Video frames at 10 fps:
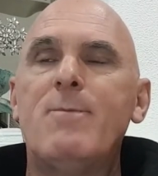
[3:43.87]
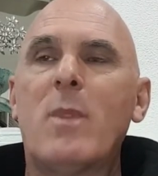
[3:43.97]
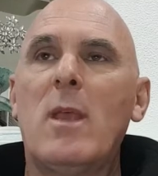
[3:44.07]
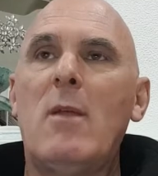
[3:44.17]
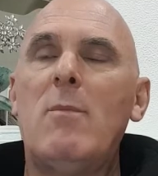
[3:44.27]

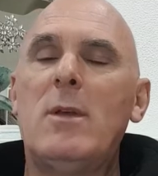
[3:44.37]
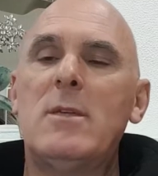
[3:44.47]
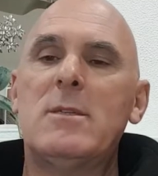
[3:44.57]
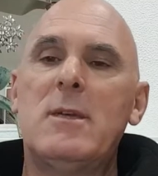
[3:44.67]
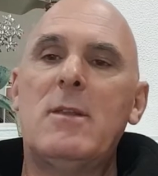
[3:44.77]
And
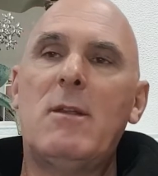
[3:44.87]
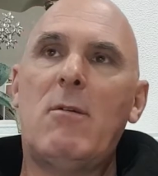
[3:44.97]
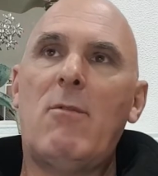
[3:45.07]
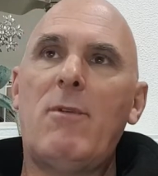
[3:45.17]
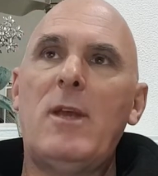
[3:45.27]
because they're
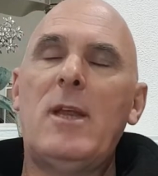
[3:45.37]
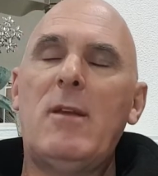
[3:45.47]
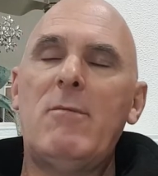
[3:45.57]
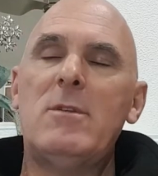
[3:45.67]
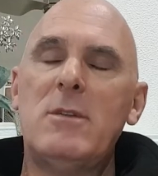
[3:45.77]
off-lead,
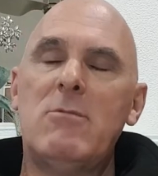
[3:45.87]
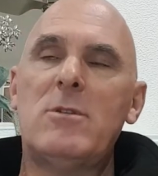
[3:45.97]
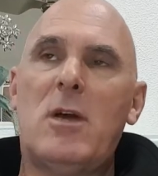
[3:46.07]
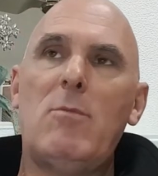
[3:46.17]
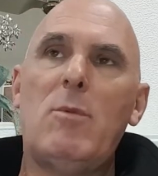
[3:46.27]
every single
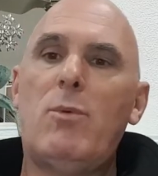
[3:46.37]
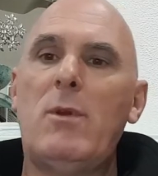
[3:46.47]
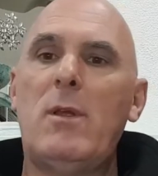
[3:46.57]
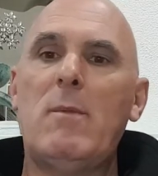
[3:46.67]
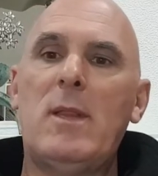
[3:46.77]
time we're
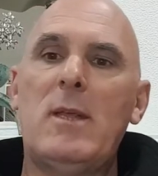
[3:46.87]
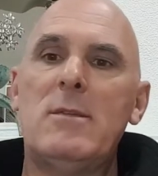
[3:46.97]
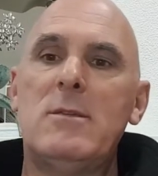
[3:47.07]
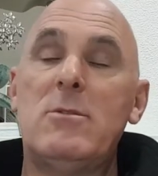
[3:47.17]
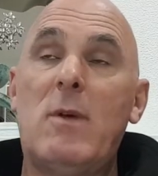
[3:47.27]
putting them in that
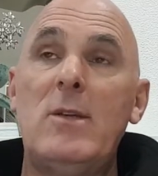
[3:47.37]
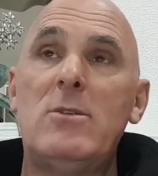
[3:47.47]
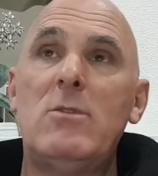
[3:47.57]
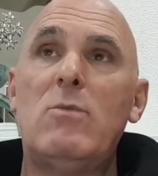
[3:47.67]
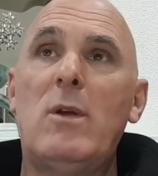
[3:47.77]

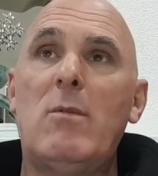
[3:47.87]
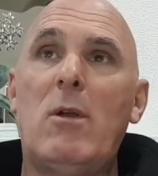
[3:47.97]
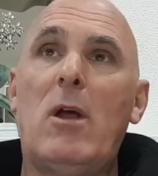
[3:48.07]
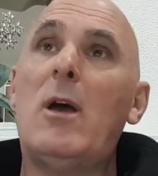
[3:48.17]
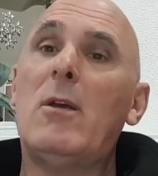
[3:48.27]
situation, we're
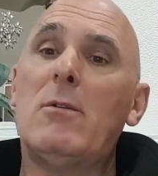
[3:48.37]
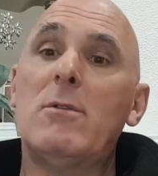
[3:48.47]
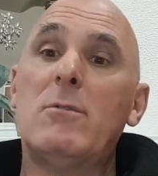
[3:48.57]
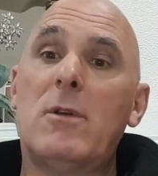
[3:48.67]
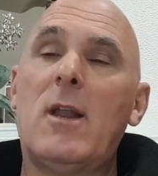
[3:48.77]
relying on
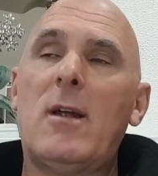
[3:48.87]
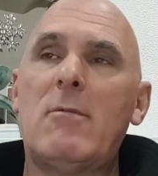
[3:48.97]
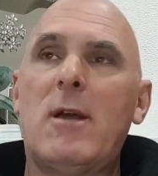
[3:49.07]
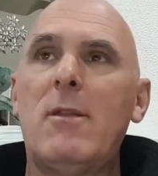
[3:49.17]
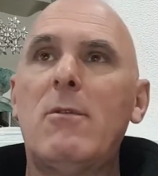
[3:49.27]
good luck
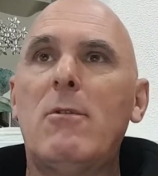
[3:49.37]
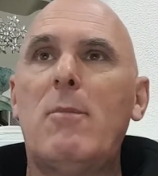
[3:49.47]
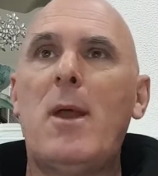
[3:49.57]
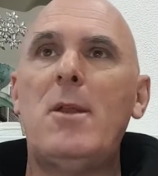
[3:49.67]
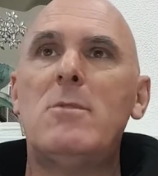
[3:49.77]
rather than good
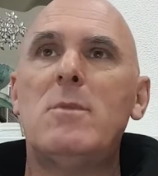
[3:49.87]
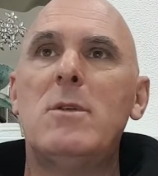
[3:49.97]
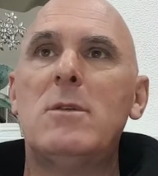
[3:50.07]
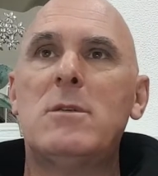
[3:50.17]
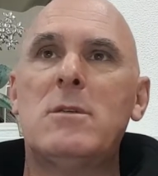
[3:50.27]
management
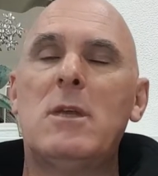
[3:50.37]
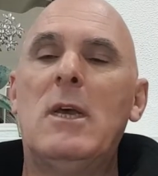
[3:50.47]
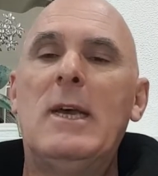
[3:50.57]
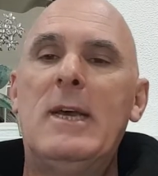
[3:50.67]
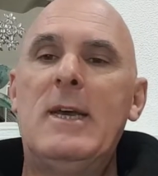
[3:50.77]

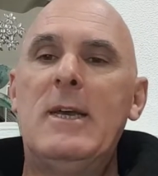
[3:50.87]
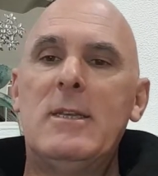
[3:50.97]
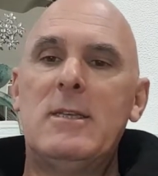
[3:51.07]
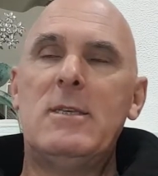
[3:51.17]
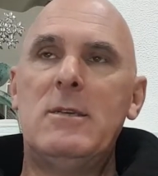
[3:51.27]

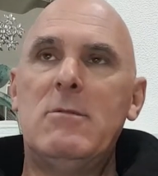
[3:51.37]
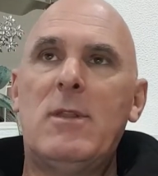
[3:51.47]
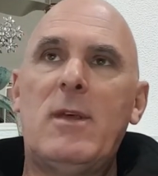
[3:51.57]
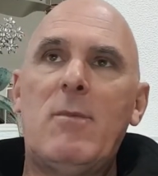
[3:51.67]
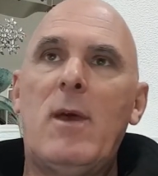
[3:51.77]
to deal with
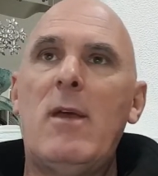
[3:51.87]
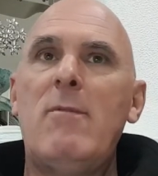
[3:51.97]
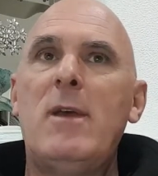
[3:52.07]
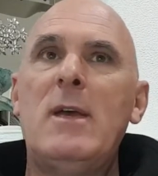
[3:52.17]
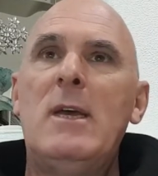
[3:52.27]
that behaviour.